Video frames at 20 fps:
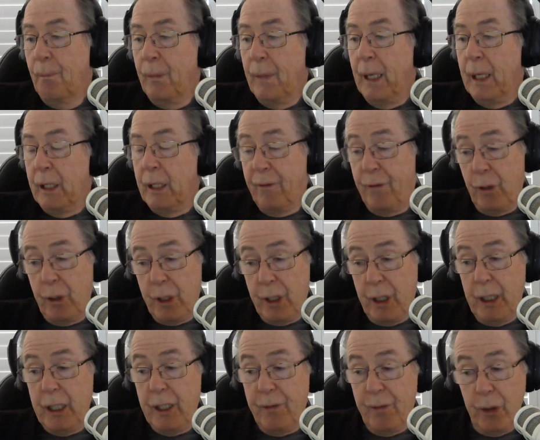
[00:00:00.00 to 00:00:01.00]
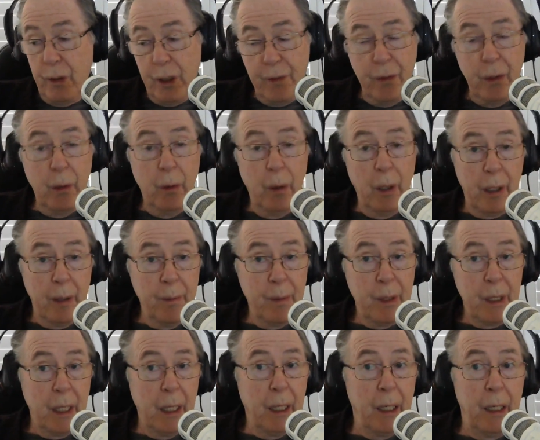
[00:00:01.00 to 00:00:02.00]
And these first few
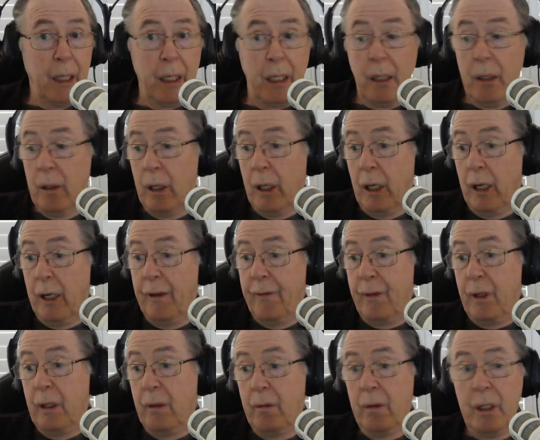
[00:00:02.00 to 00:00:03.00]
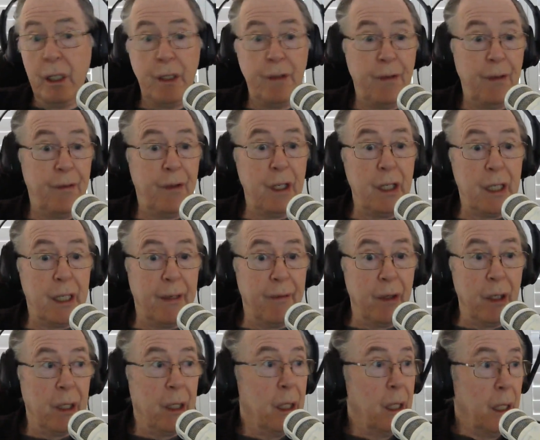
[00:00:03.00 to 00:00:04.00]
items are going to go live in Release
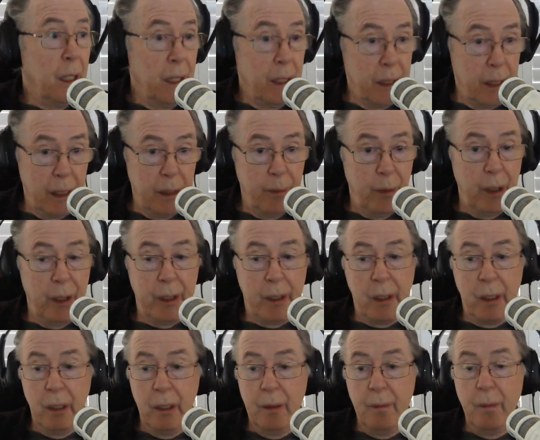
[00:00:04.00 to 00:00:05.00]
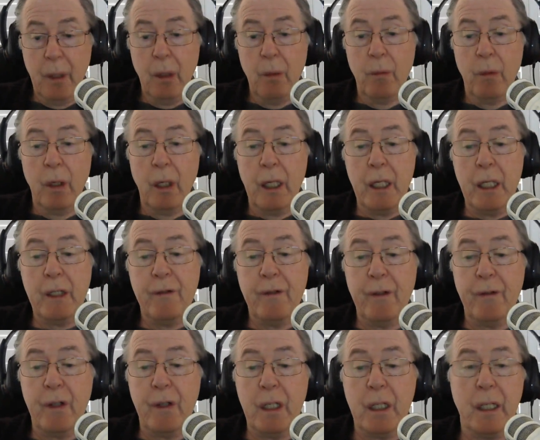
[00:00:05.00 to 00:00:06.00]
57. So by the time Release
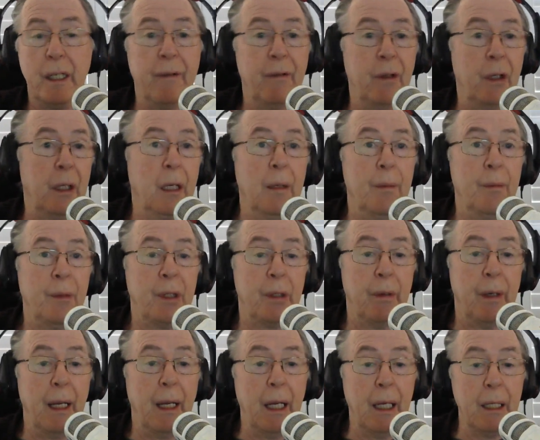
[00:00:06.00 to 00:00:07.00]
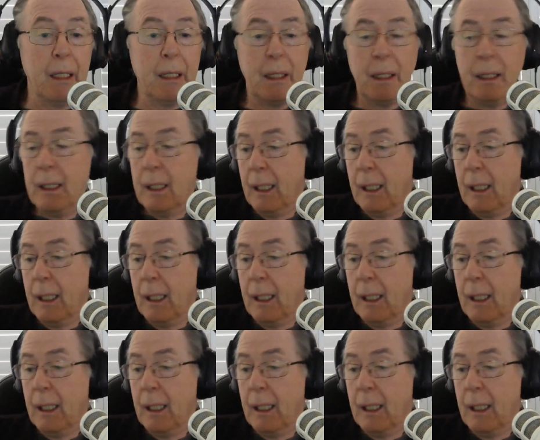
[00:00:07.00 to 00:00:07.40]
57 comes around,